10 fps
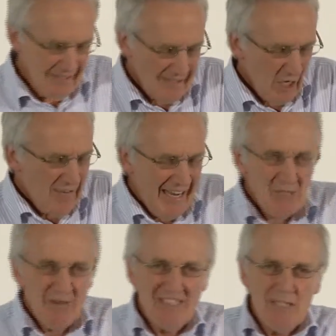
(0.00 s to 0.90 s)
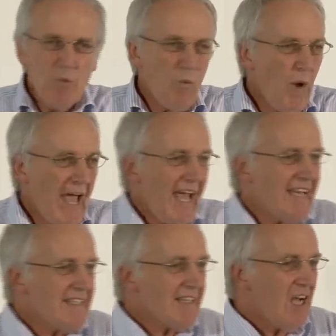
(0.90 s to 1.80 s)
So the next question is, where
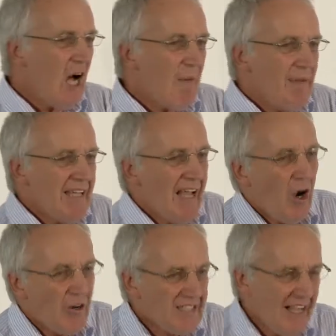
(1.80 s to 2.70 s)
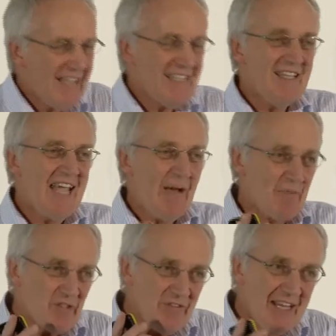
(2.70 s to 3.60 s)
does the carbon dioxide in the
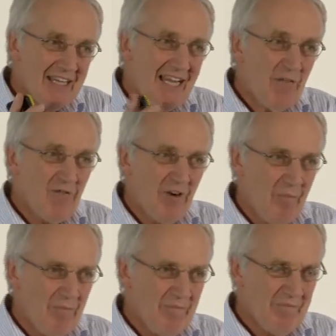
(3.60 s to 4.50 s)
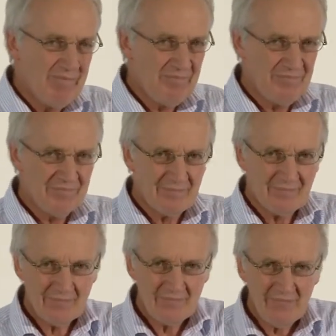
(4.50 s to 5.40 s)
atmosphere come from?
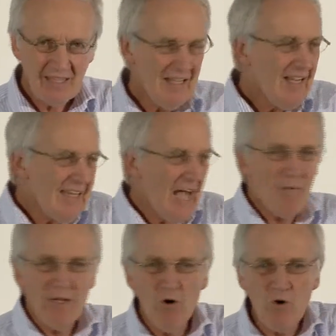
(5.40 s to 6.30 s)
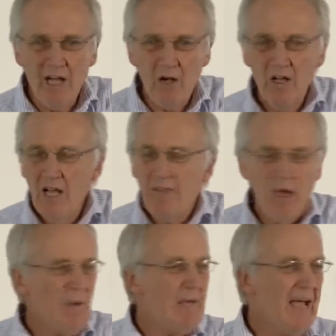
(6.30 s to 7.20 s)
Now, we all know
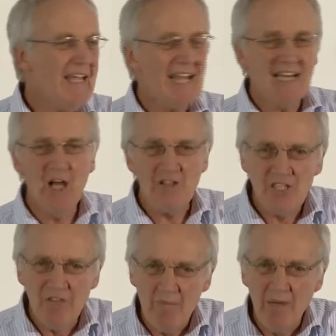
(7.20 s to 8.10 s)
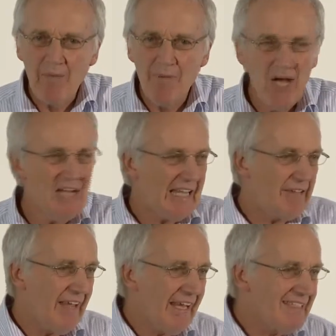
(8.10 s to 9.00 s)
that we're making lots of it by burning
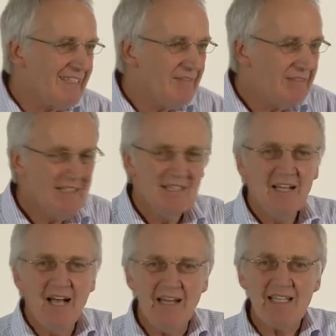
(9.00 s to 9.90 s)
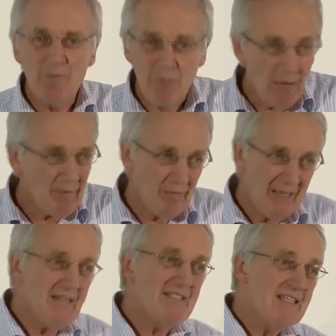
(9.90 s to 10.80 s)
things. And it's a problem
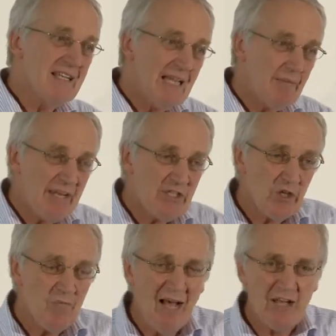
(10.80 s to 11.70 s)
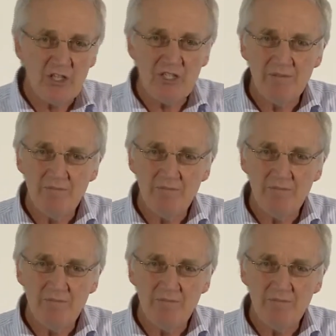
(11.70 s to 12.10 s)
because there's a little bit too much.